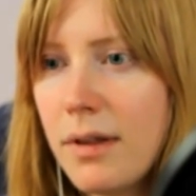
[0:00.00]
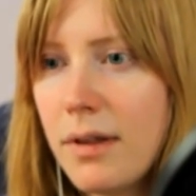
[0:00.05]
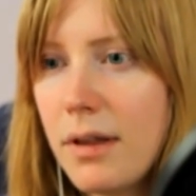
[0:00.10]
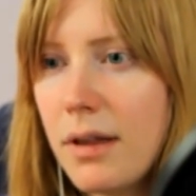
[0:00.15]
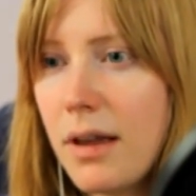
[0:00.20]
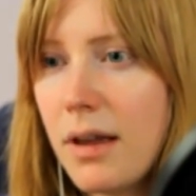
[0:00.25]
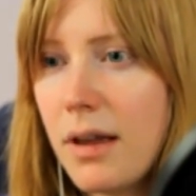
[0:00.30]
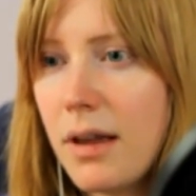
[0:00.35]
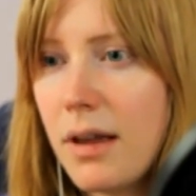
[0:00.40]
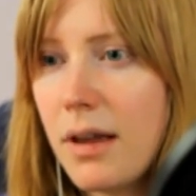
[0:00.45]

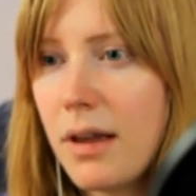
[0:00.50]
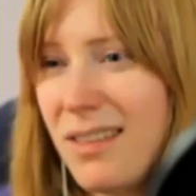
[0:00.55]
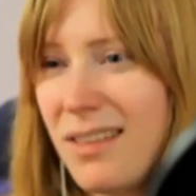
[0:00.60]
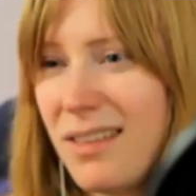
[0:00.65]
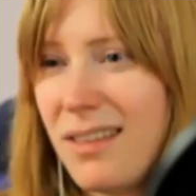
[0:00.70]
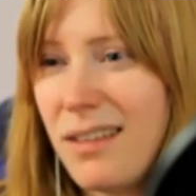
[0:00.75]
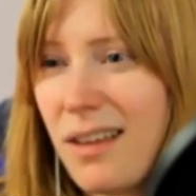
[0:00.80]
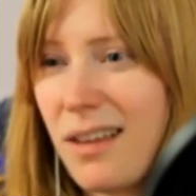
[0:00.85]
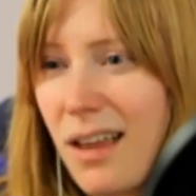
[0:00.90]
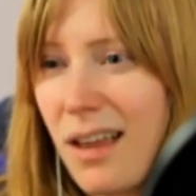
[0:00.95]
And
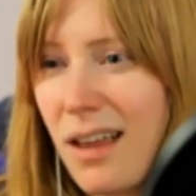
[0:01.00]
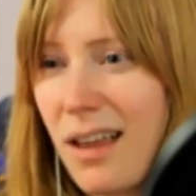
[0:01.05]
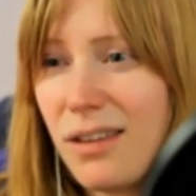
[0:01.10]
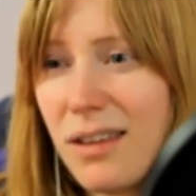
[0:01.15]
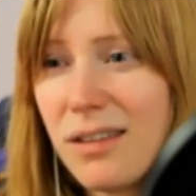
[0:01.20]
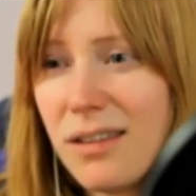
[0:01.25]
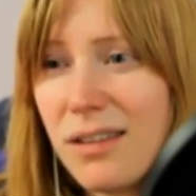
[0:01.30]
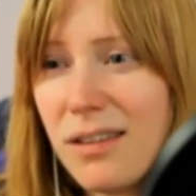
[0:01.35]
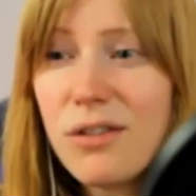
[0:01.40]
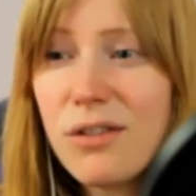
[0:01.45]
and
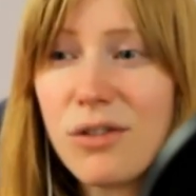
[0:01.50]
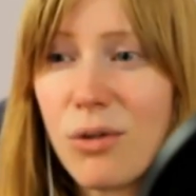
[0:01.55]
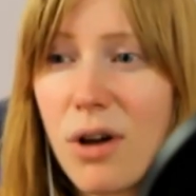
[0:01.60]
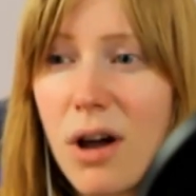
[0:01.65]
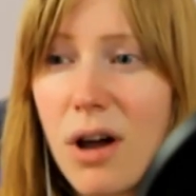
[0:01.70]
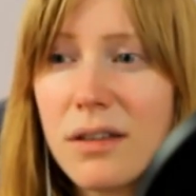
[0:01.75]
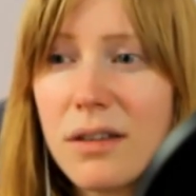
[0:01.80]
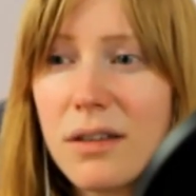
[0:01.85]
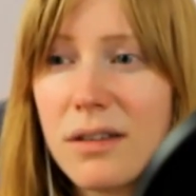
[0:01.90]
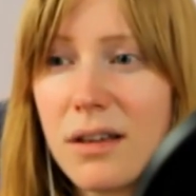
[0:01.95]
it's also
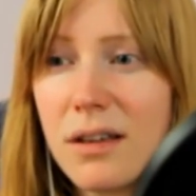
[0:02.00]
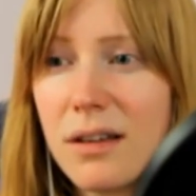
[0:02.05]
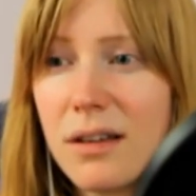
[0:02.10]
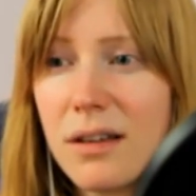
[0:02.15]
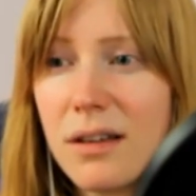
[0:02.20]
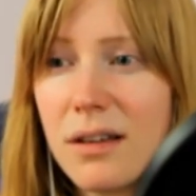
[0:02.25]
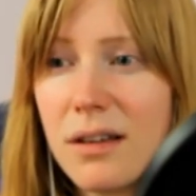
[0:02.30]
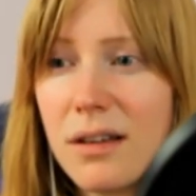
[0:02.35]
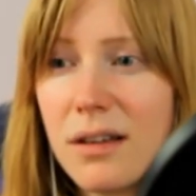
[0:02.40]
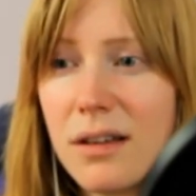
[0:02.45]
content.
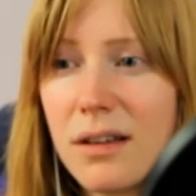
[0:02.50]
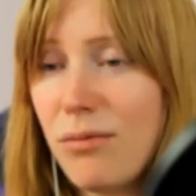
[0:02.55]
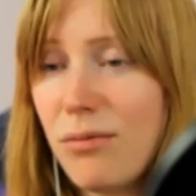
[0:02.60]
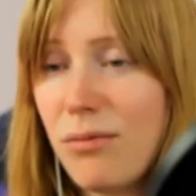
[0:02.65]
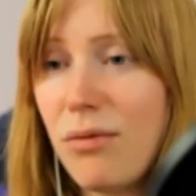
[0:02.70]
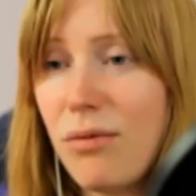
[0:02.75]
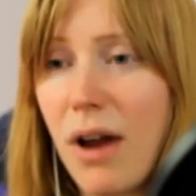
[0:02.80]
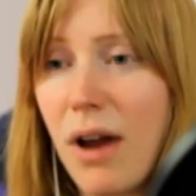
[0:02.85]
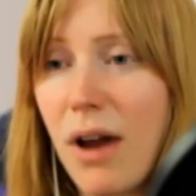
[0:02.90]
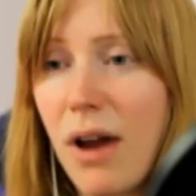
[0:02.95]
It's
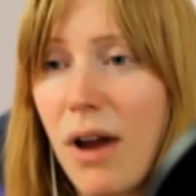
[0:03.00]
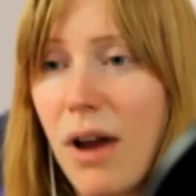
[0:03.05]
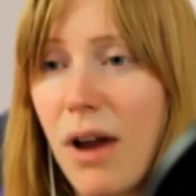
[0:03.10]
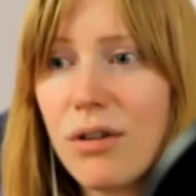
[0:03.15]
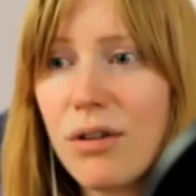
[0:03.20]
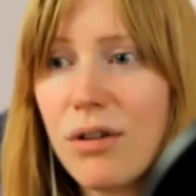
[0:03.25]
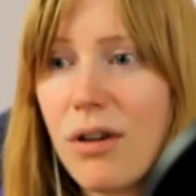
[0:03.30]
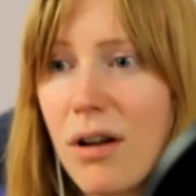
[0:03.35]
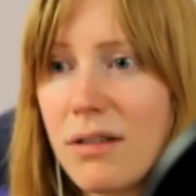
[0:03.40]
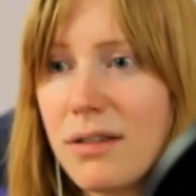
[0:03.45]
regular
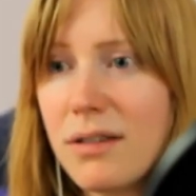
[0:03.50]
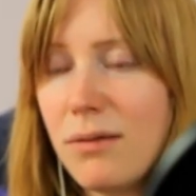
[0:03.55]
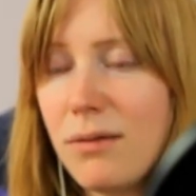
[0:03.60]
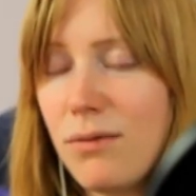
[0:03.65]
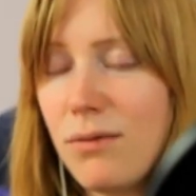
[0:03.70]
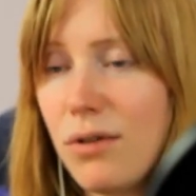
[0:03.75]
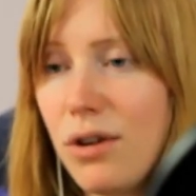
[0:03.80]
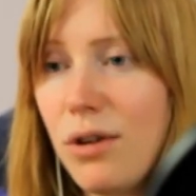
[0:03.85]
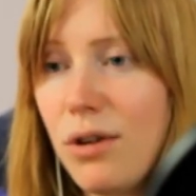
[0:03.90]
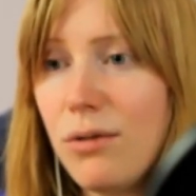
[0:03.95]
content for
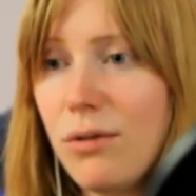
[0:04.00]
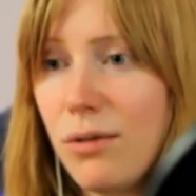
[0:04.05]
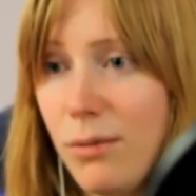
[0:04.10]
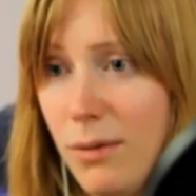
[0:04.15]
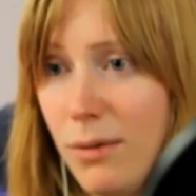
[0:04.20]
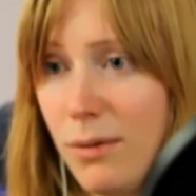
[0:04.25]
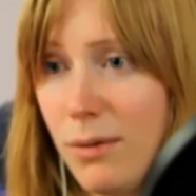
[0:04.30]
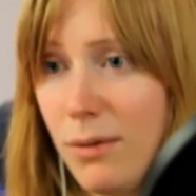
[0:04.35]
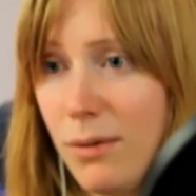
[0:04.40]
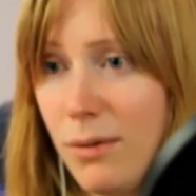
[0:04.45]
you to
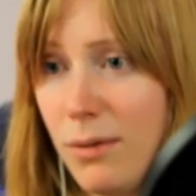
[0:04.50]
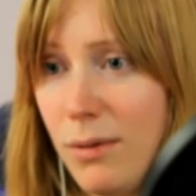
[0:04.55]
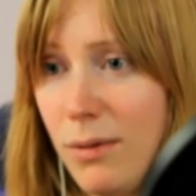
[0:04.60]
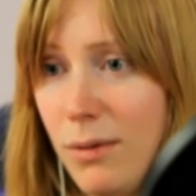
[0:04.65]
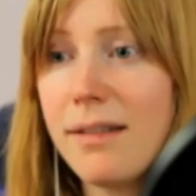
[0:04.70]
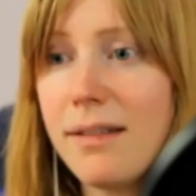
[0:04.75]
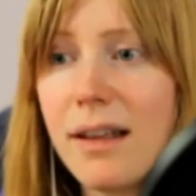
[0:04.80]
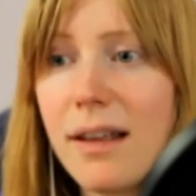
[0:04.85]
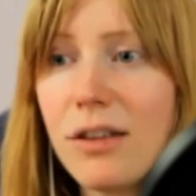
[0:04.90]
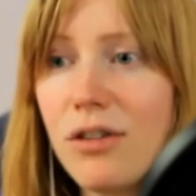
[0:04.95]

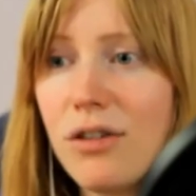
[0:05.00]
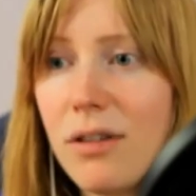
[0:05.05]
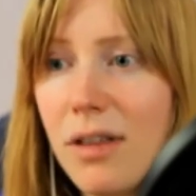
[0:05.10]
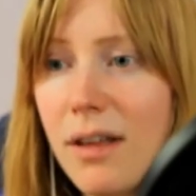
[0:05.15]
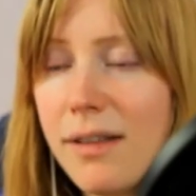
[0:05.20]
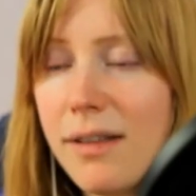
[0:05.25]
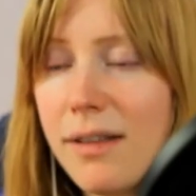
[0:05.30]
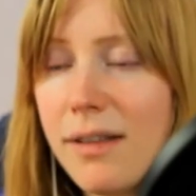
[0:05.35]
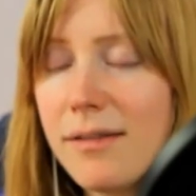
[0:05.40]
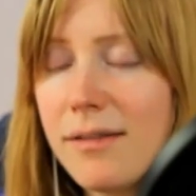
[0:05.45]
send your
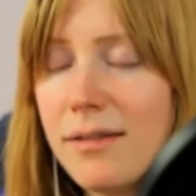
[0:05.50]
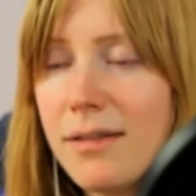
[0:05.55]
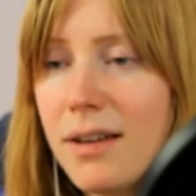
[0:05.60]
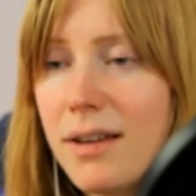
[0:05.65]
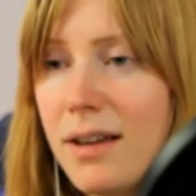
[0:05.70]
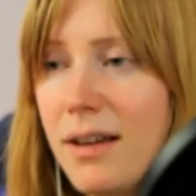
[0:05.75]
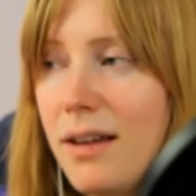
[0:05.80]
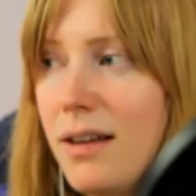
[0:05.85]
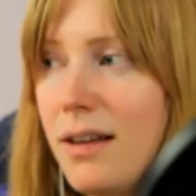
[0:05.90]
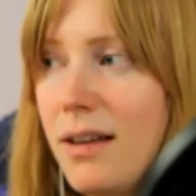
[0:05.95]
list.
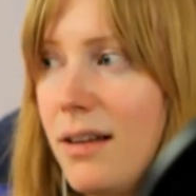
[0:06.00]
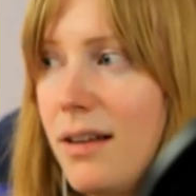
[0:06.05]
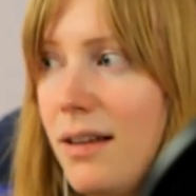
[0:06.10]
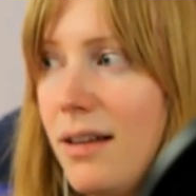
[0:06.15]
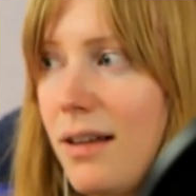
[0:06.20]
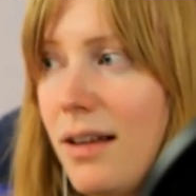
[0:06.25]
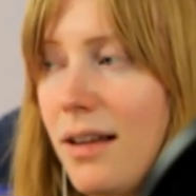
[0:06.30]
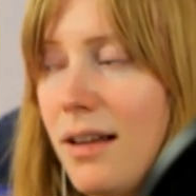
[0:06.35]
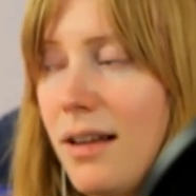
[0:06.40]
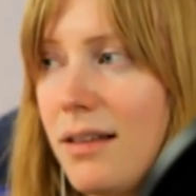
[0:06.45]

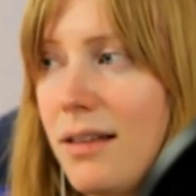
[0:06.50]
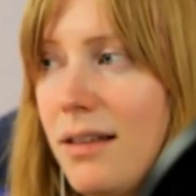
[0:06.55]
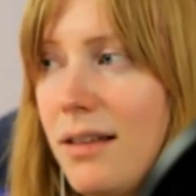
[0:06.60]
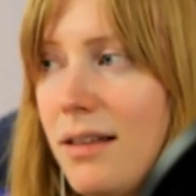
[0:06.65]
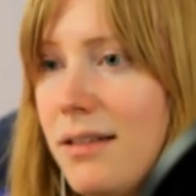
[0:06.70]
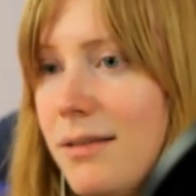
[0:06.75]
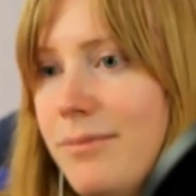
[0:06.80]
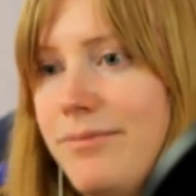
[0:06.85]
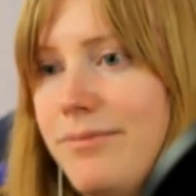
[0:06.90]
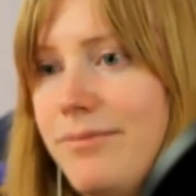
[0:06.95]
And
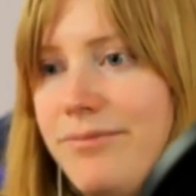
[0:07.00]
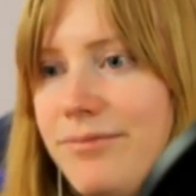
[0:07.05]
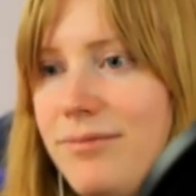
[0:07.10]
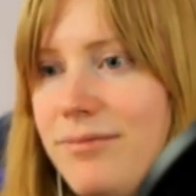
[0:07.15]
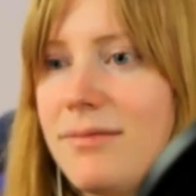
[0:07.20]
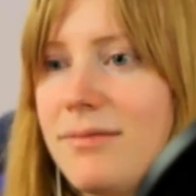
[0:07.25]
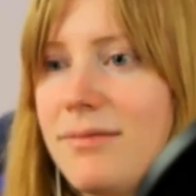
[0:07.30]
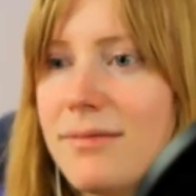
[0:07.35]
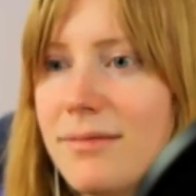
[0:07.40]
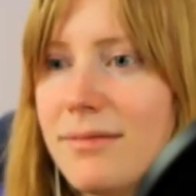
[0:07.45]

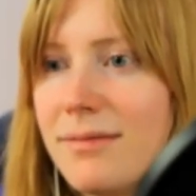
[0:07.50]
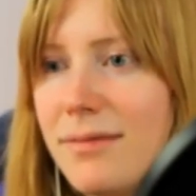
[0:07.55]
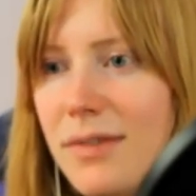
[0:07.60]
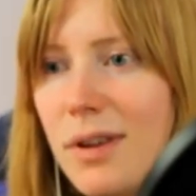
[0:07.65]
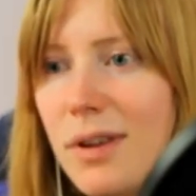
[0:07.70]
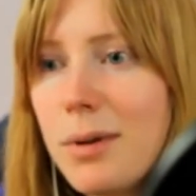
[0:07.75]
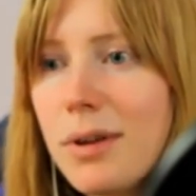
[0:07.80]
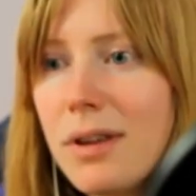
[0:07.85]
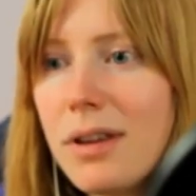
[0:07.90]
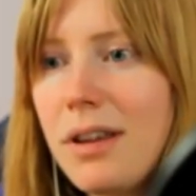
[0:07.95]

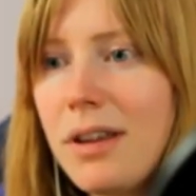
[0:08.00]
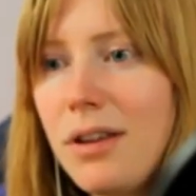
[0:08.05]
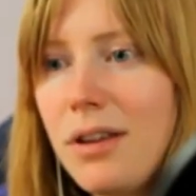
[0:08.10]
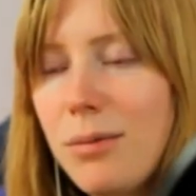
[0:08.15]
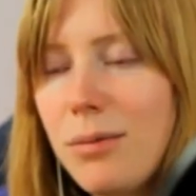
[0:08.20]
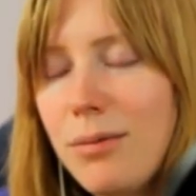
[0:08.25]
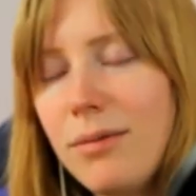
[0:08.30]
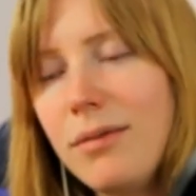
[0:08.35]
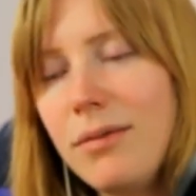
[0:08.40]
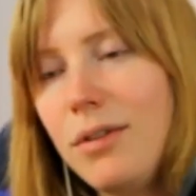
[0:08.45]
typically
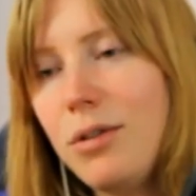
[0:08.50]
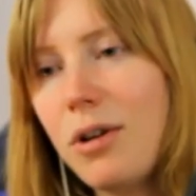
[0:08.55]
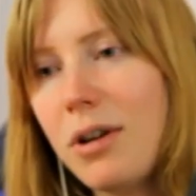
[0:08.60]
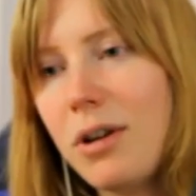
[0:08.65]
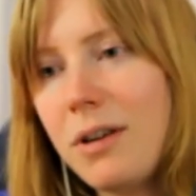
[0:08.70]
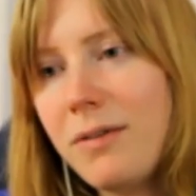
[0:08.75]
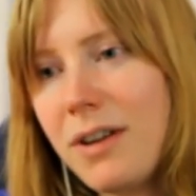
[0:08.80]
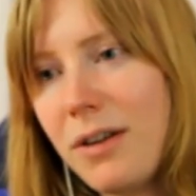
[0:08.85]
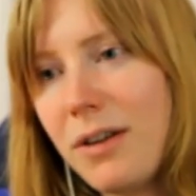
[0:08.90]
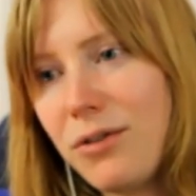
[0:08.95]
you you don't
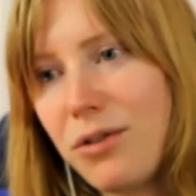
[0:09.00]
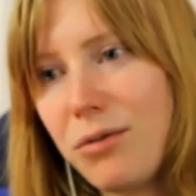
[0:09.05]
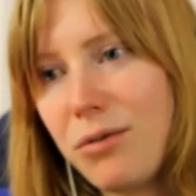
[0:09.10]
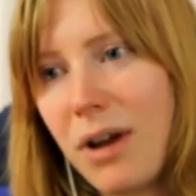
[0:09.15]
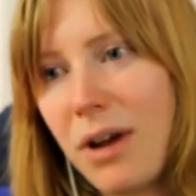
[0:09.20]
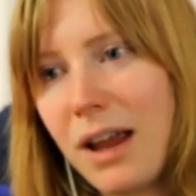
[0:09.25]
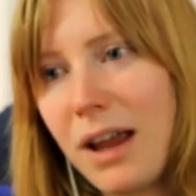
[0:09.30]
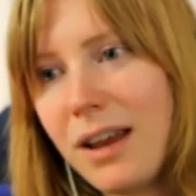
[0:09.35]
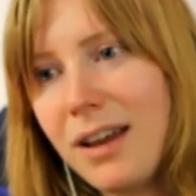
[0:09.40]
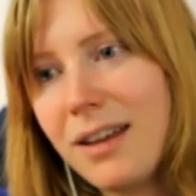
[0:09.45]
even have to
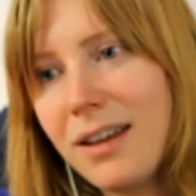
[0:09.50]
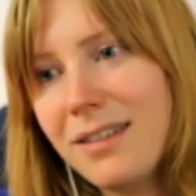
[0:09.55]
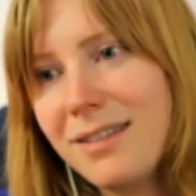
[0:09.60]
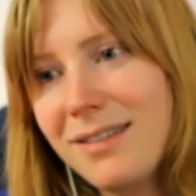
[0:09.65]
write it